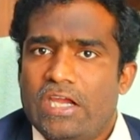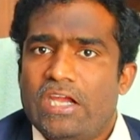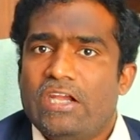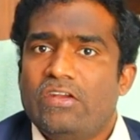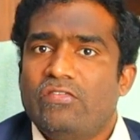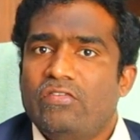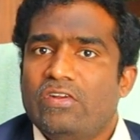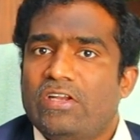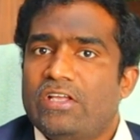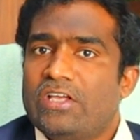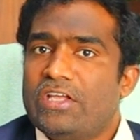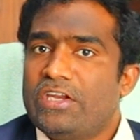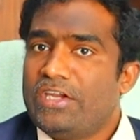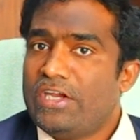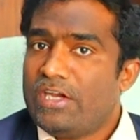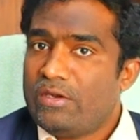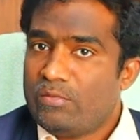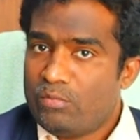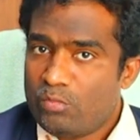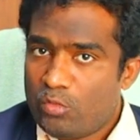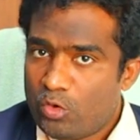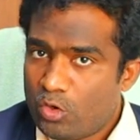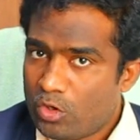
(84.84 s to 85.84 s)
it will
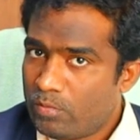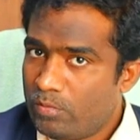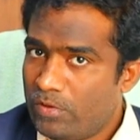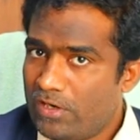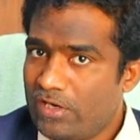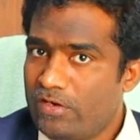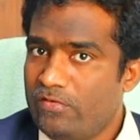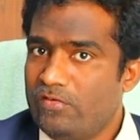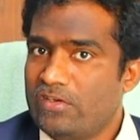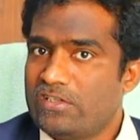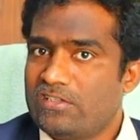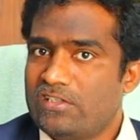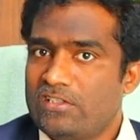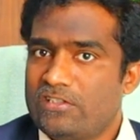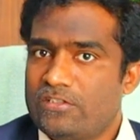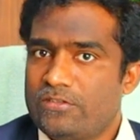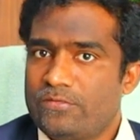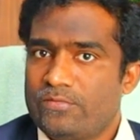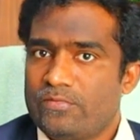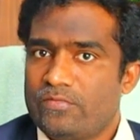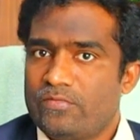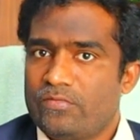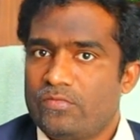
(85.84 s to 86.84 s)
create more blood
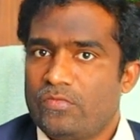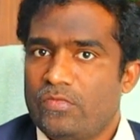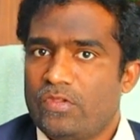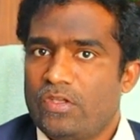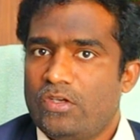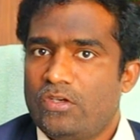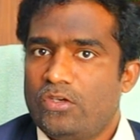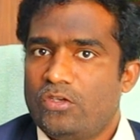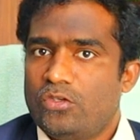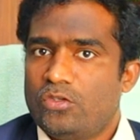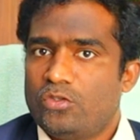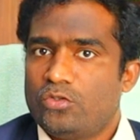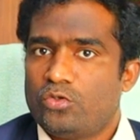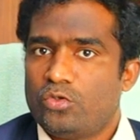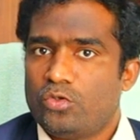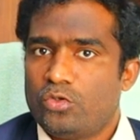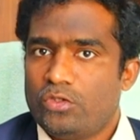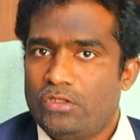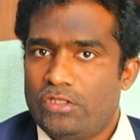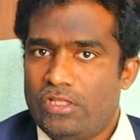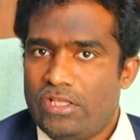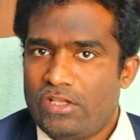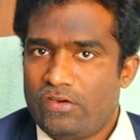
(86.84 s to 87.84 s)
vessels.
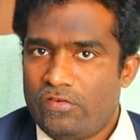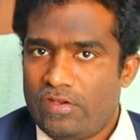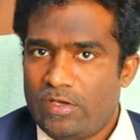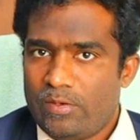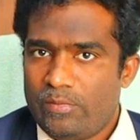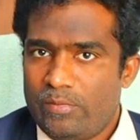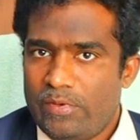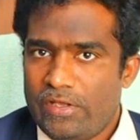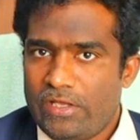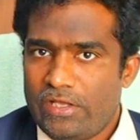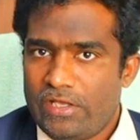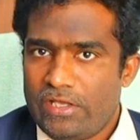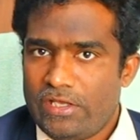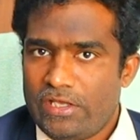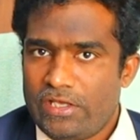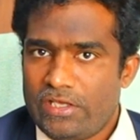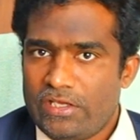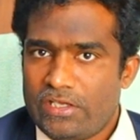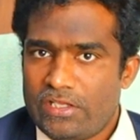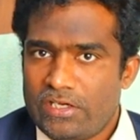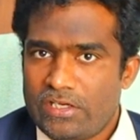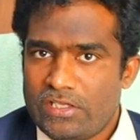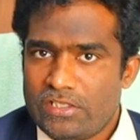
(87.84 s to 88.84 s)
So there will be
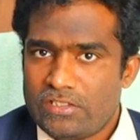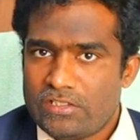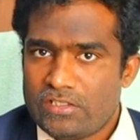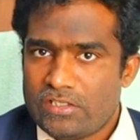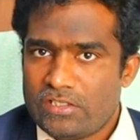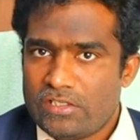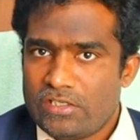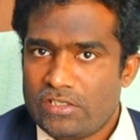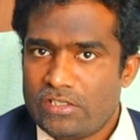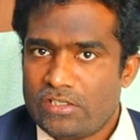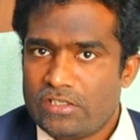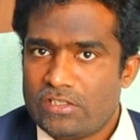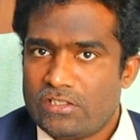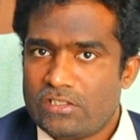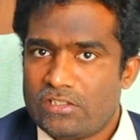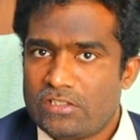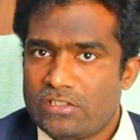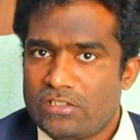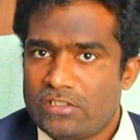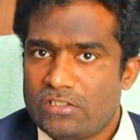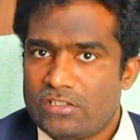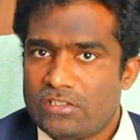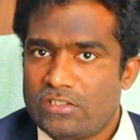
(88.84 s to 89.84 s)
increase
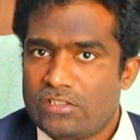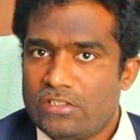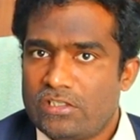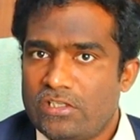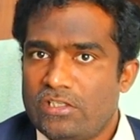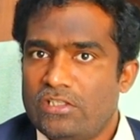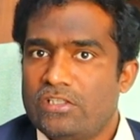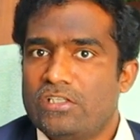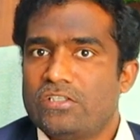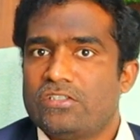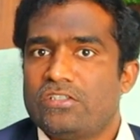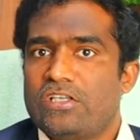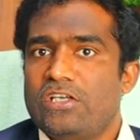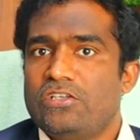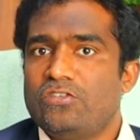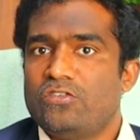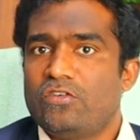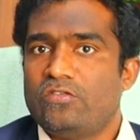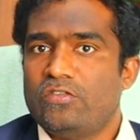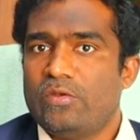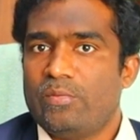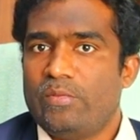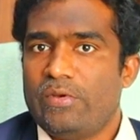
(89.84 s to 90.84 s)
in the
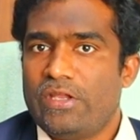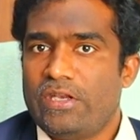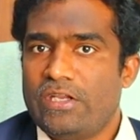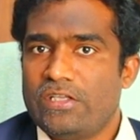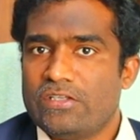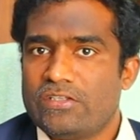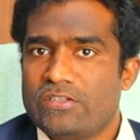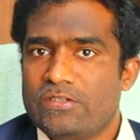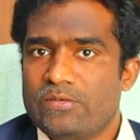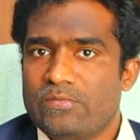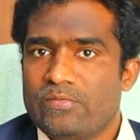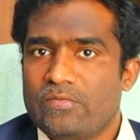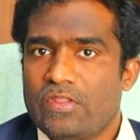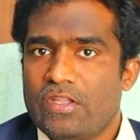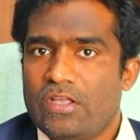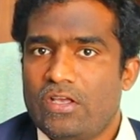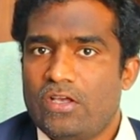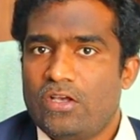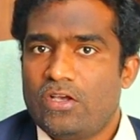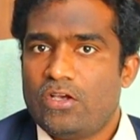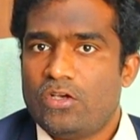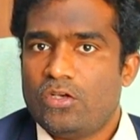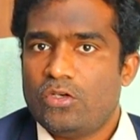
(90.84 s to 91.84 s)
size of the penis
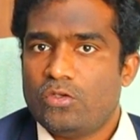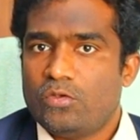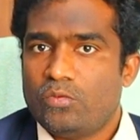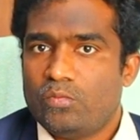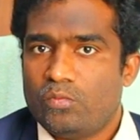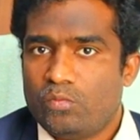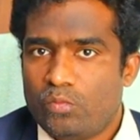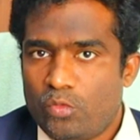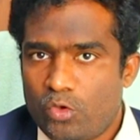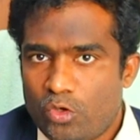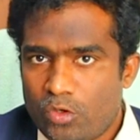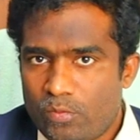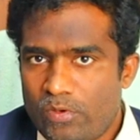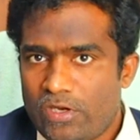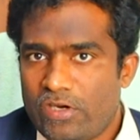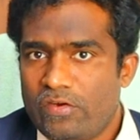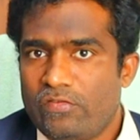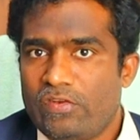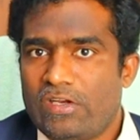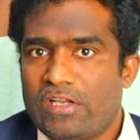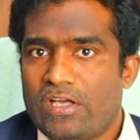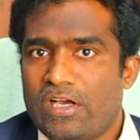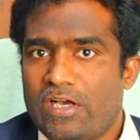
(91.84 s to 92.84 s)
more
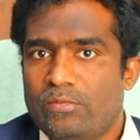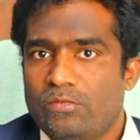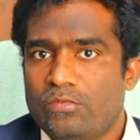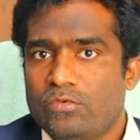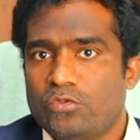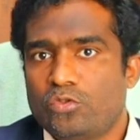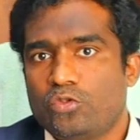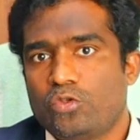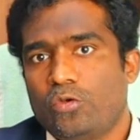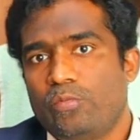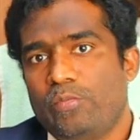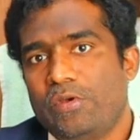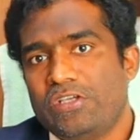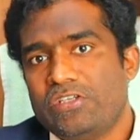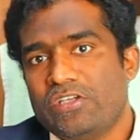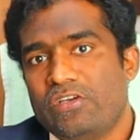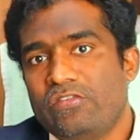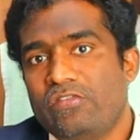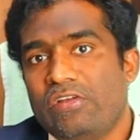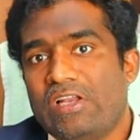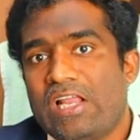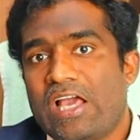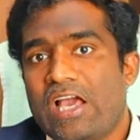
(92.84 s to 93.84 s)
blood will come so
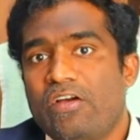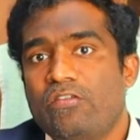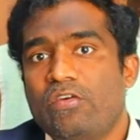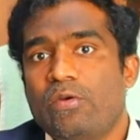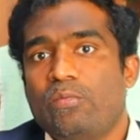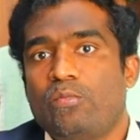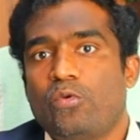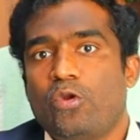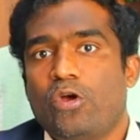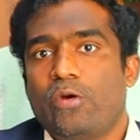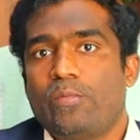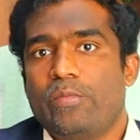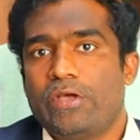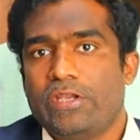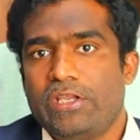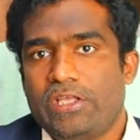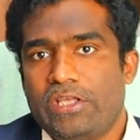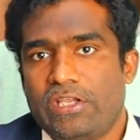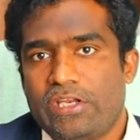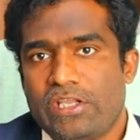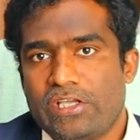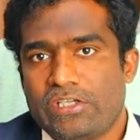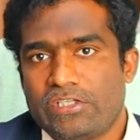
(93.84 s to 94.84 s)
patient will have a proper
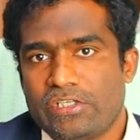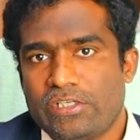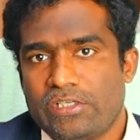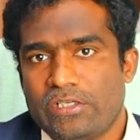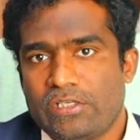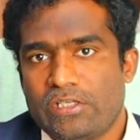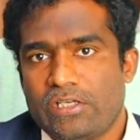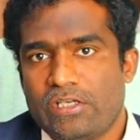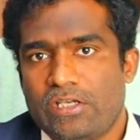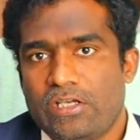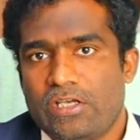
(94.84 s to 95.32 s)
erection